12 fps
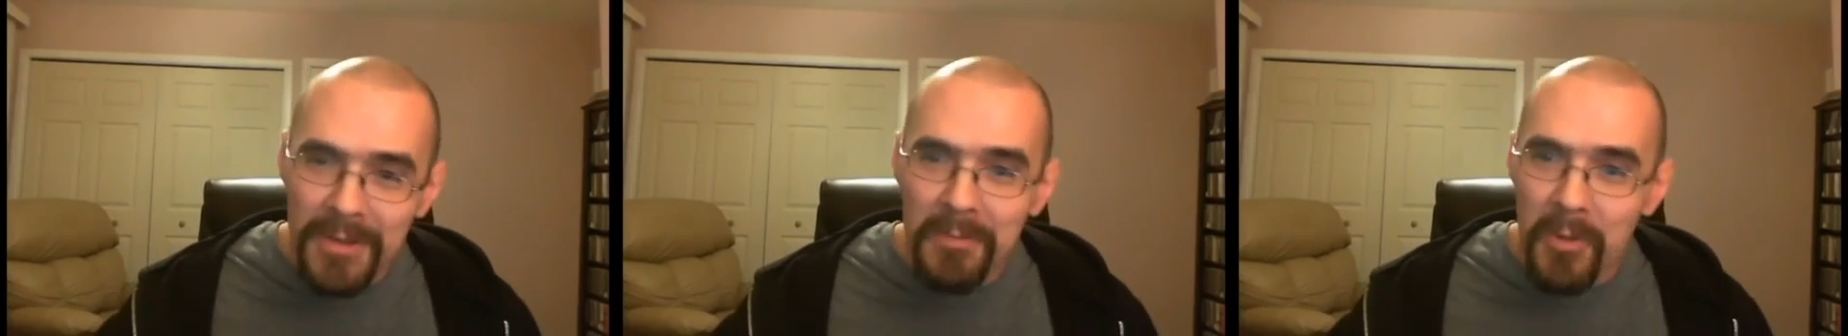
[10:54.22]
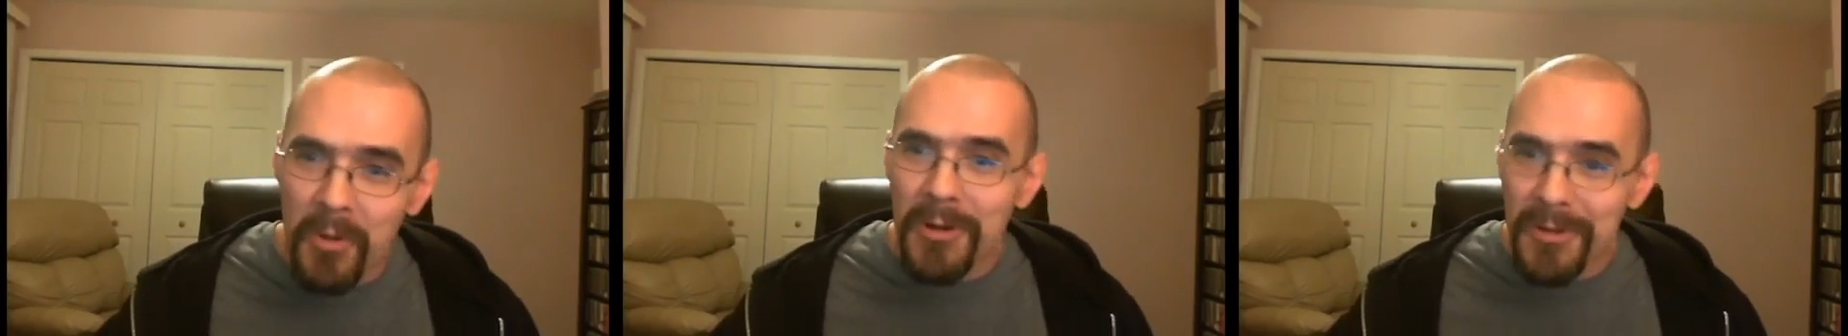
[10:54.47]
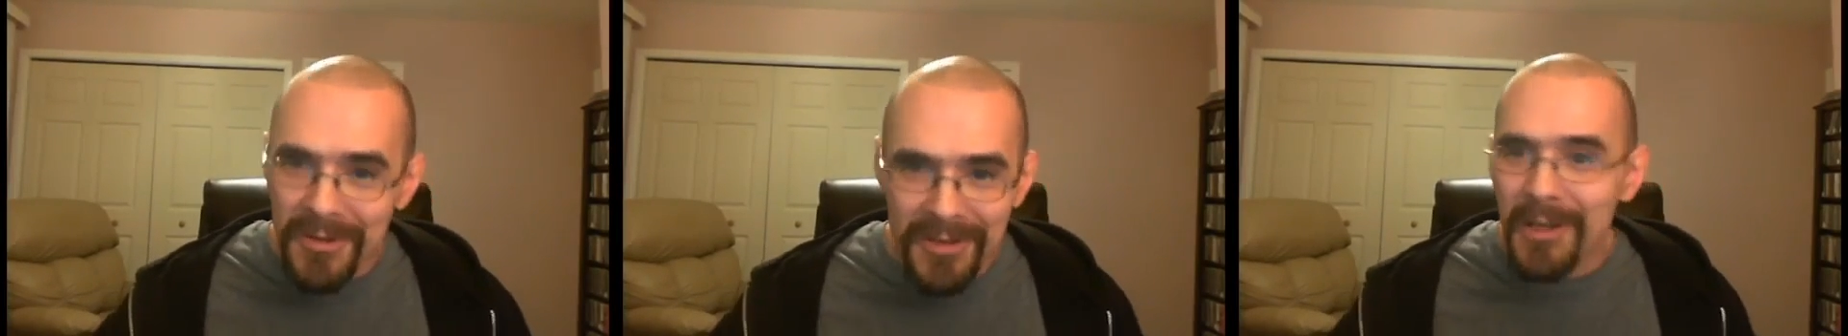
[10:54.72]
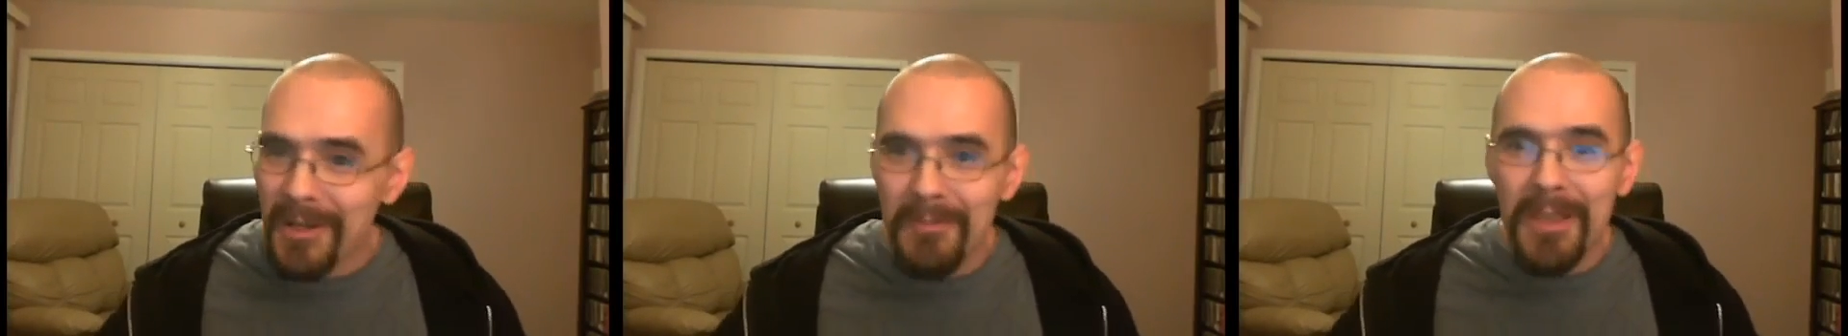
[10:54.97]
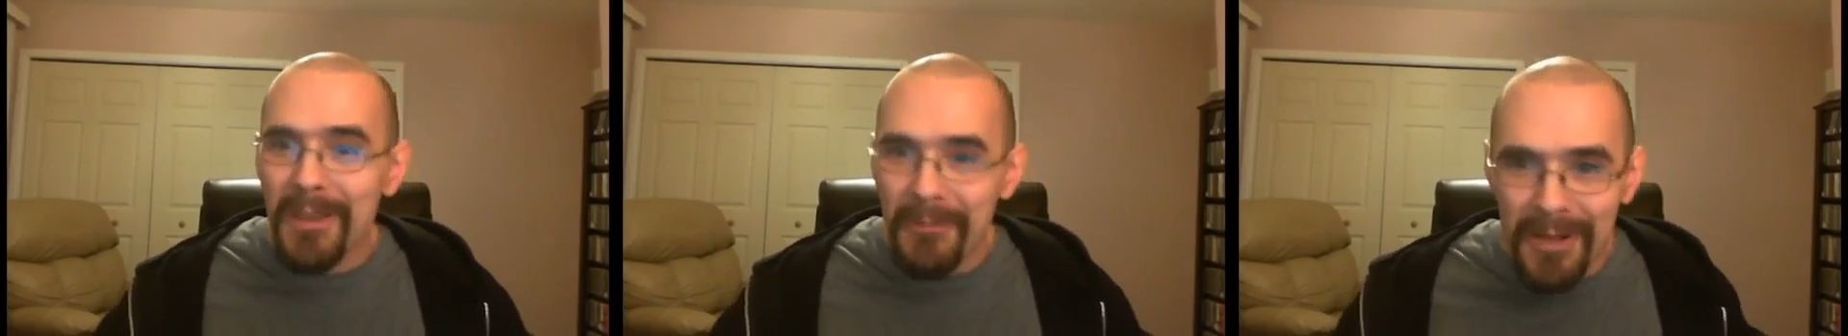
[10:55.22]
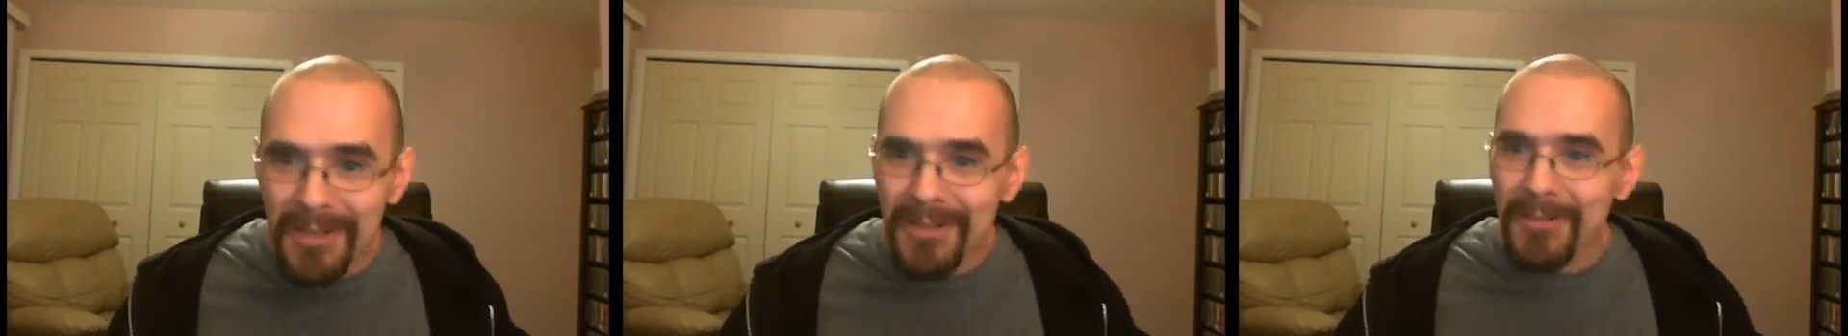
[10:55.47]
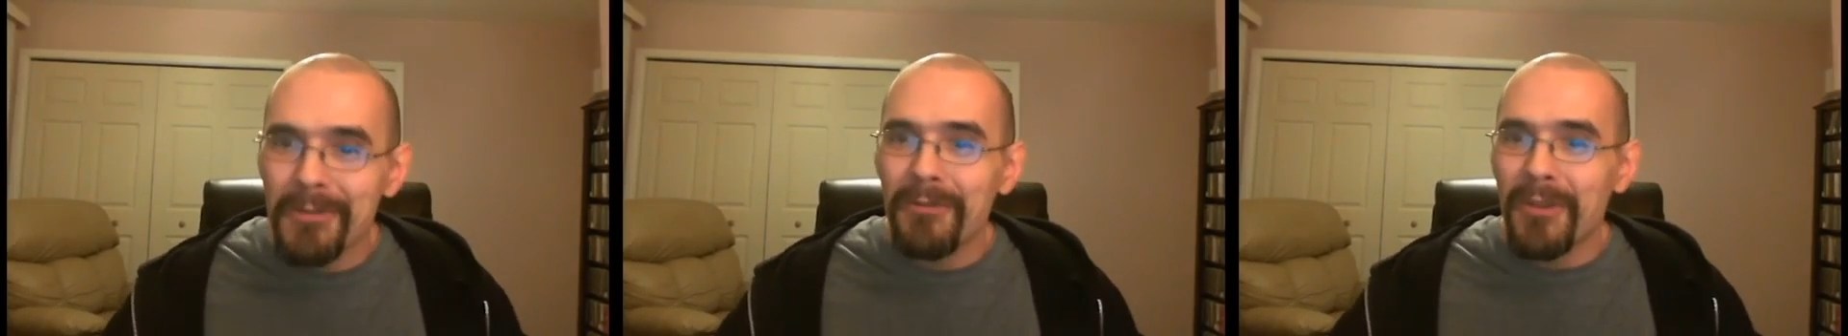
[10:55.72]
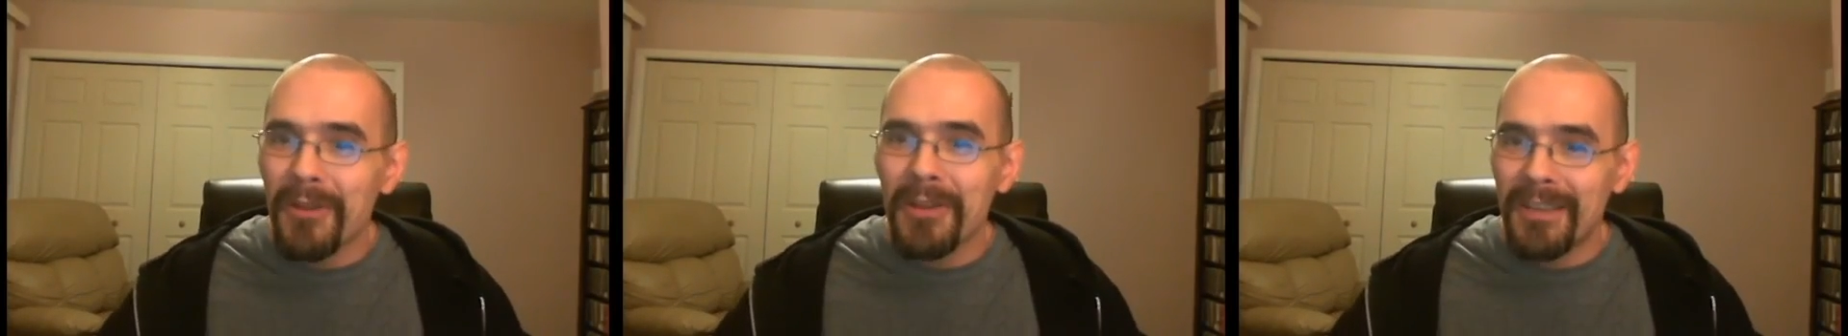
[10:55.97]
their supporters are going to be the ones who
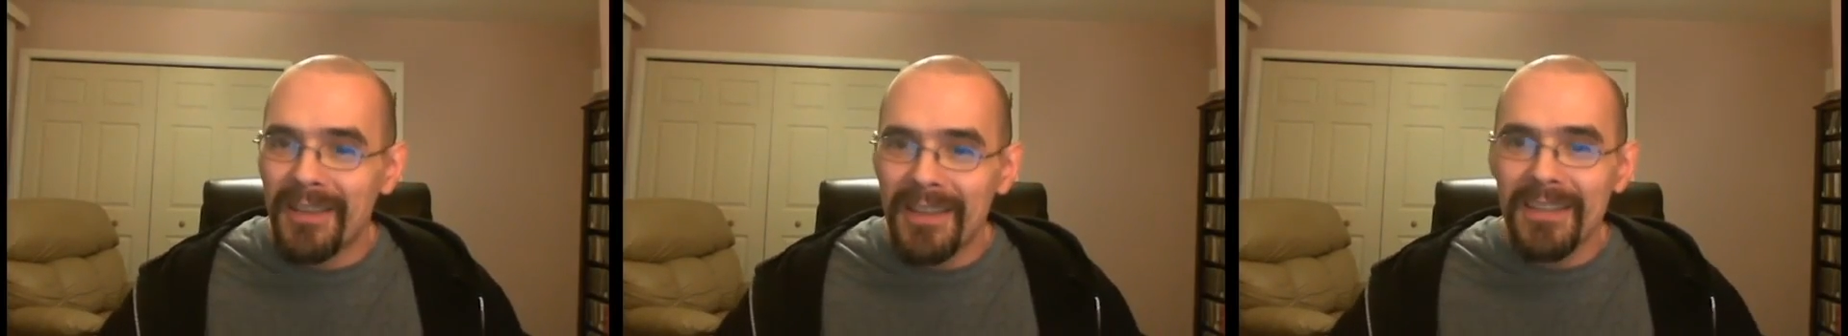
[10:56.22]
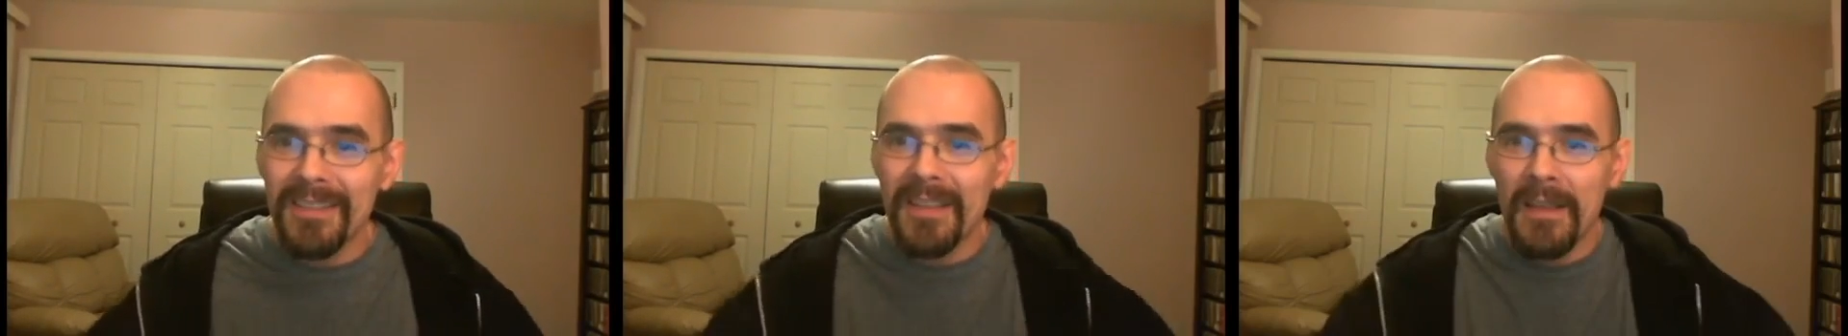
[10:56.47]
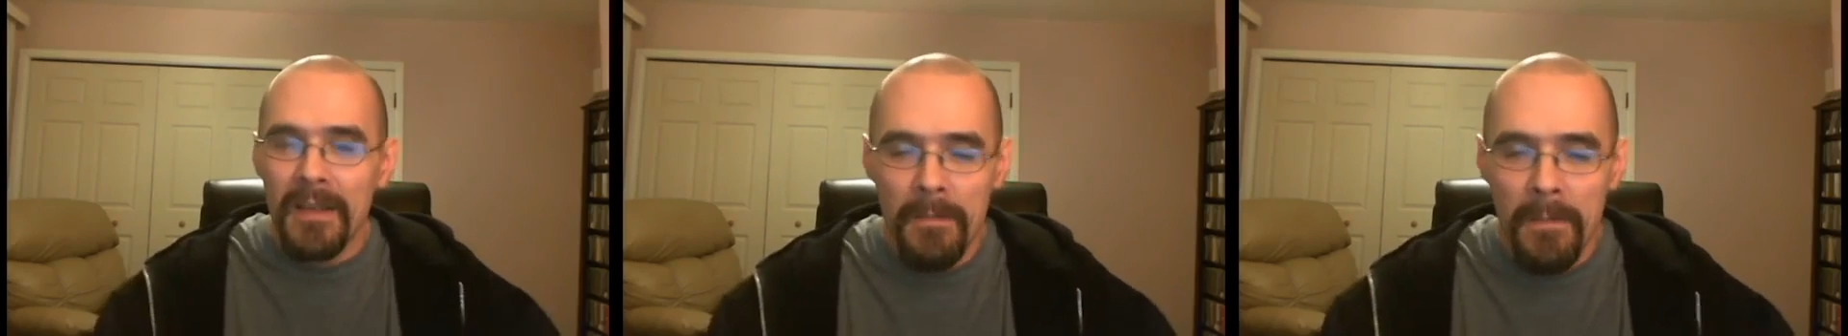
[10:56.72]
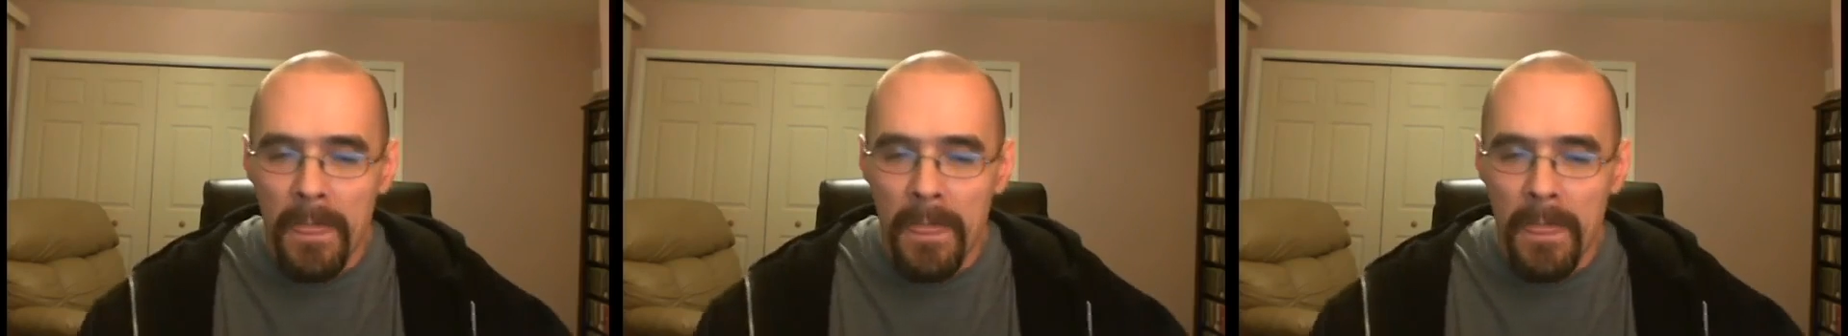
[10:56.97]
are filling this.